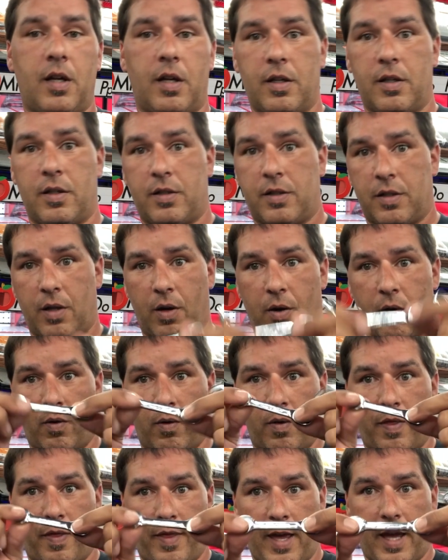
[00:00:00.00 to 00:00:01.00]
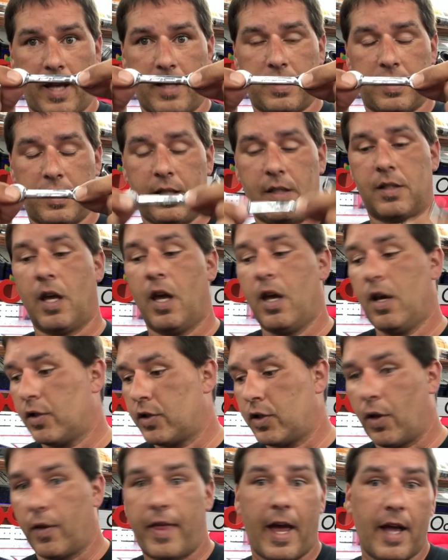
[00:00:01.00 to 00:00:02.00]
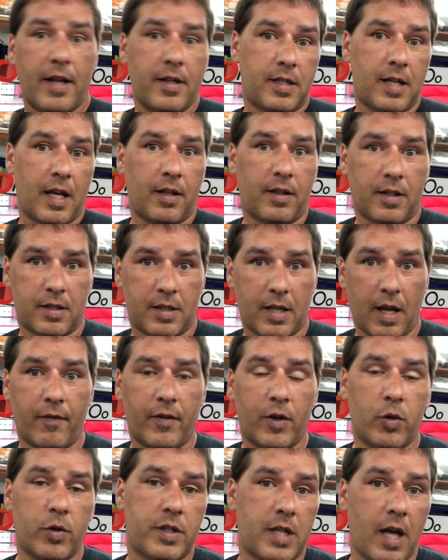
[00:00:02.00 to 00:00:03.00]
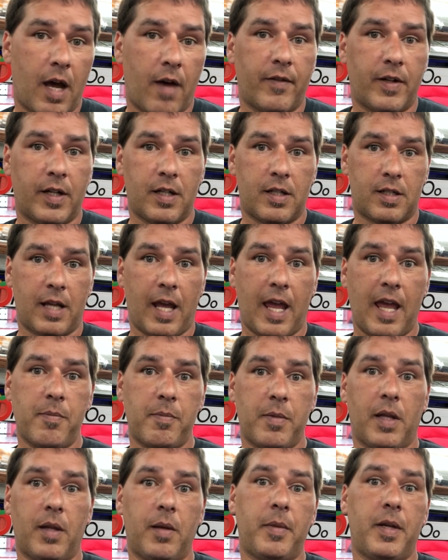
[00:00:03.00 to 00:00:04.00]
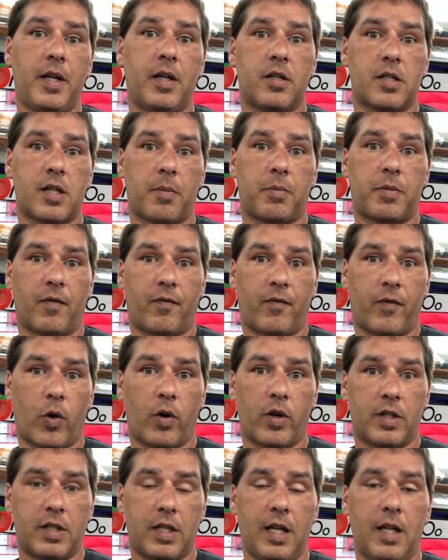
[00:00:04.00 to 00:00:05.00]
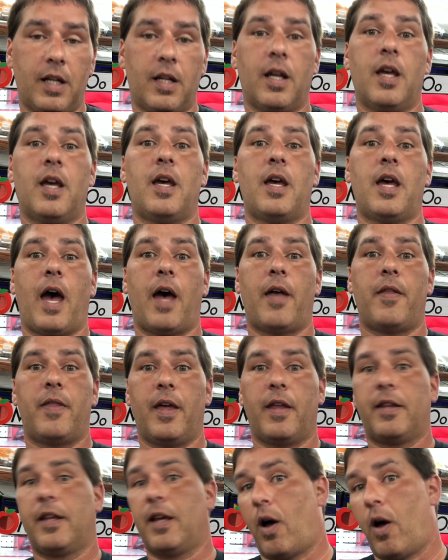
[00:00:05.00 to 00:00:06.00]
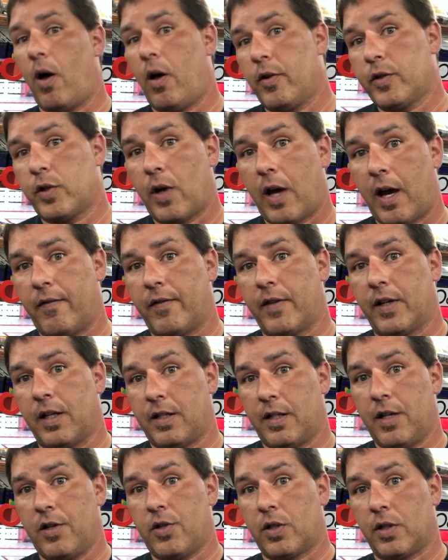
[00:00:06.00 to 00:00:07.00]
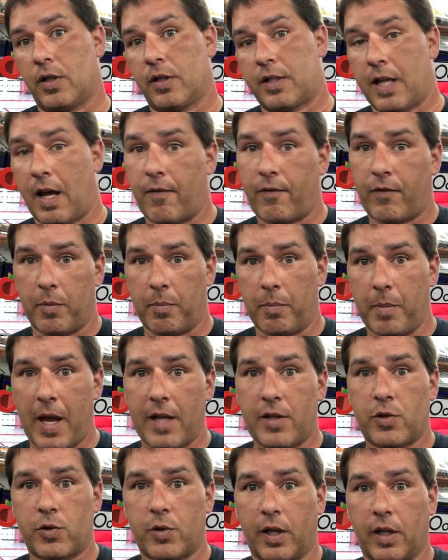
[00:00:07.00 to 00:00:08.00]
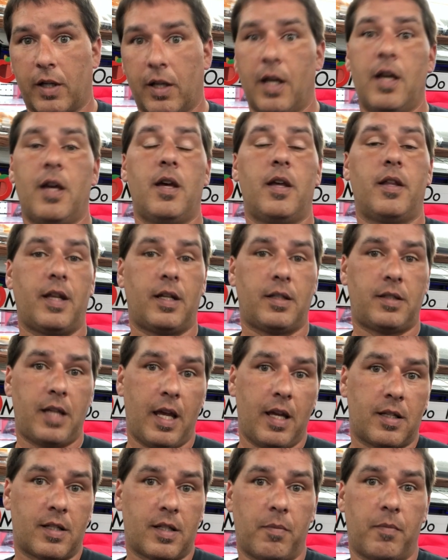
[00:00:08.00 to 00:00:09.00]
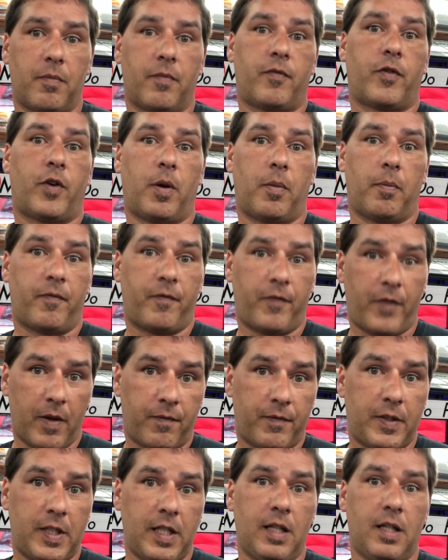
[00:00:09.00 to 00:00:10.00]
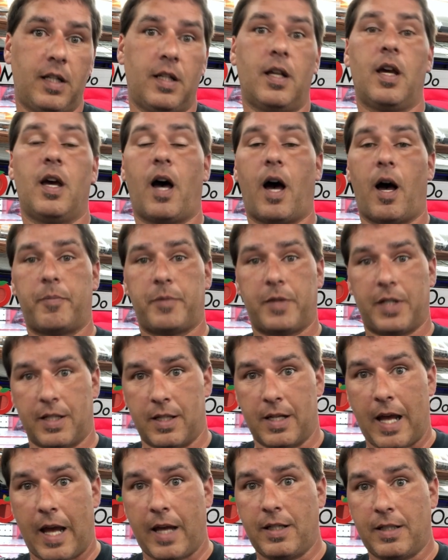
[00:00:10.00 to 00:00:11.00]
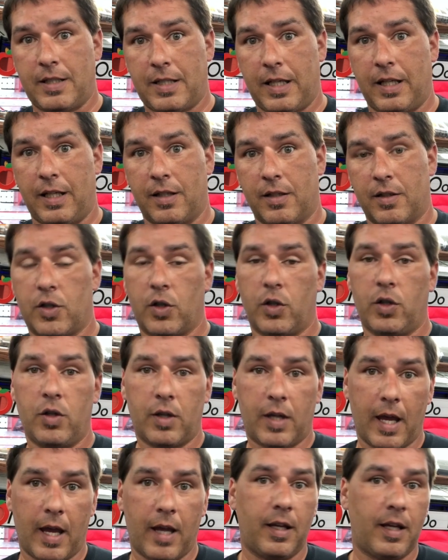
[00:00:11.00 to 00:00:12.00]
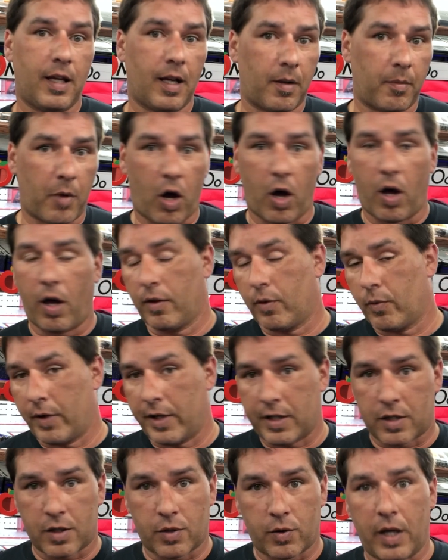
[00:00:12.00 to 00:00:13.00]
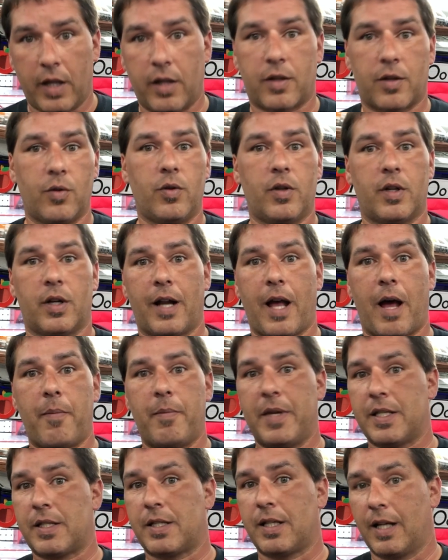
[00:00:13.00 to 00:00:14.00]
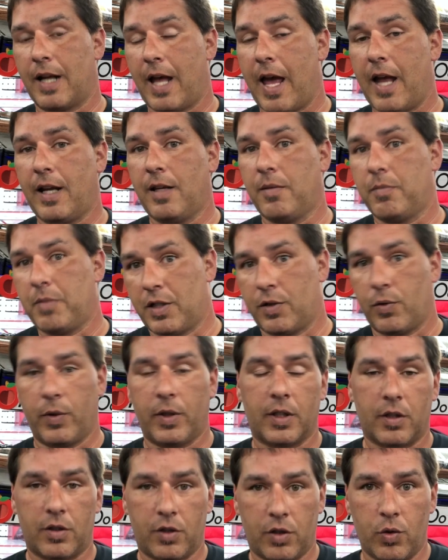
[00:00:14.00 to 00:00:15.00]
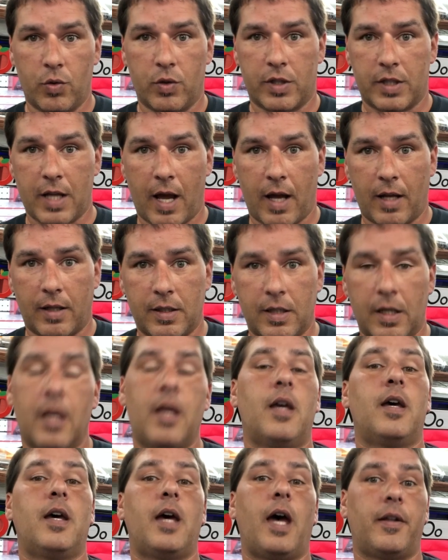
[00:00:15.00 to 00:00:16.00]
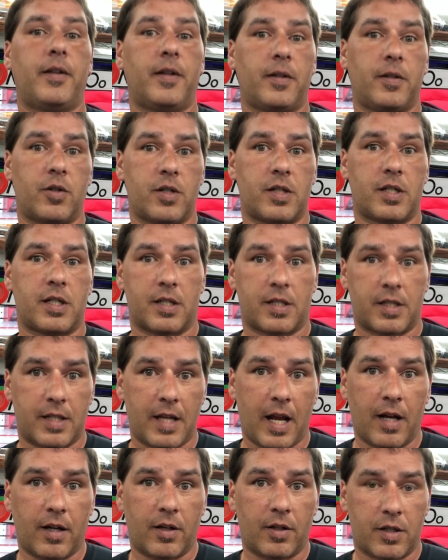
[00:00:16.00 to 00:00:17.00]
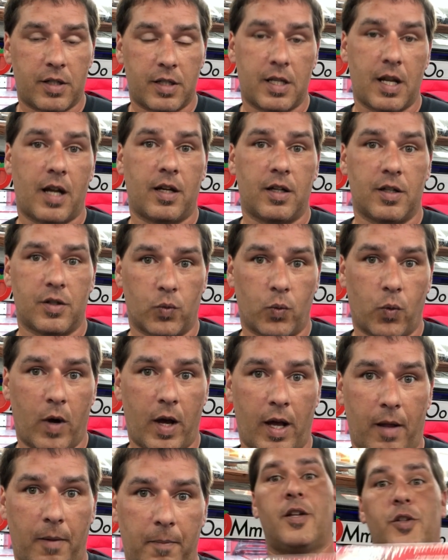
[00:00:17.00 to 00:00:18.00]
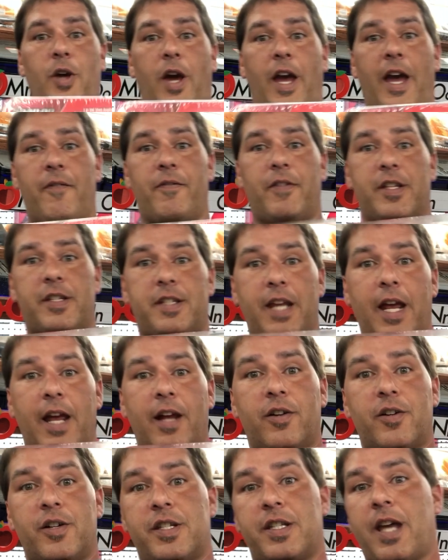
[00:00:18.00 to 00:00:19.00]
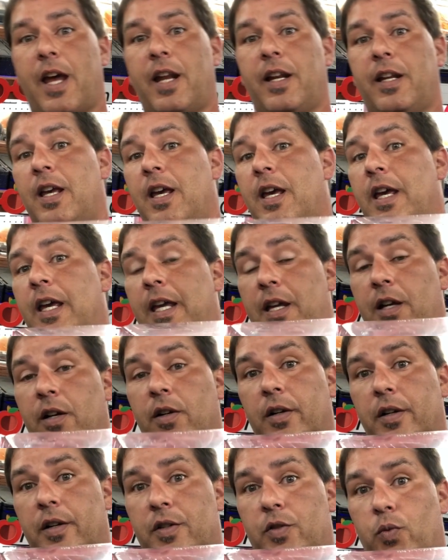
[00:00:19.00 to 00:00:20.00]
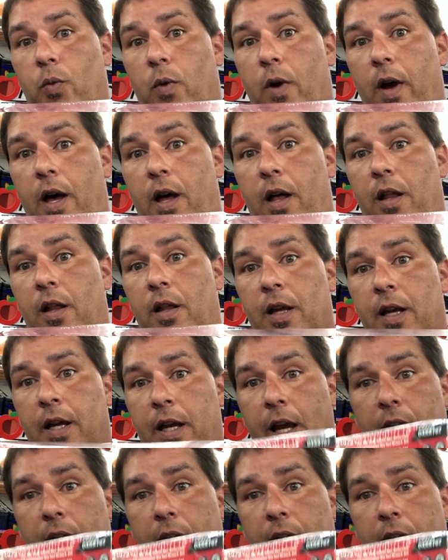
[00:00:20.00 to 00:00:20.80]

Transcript: So that's these. So that set, the 707 is 8 millimeters up to 14. And then they also have an additional set for metric that takes them from 15 up to 19. So you can get them all the way straight through. They're not missing any between the two sets. And then there's the standard set as well. So I have the standard set here as well.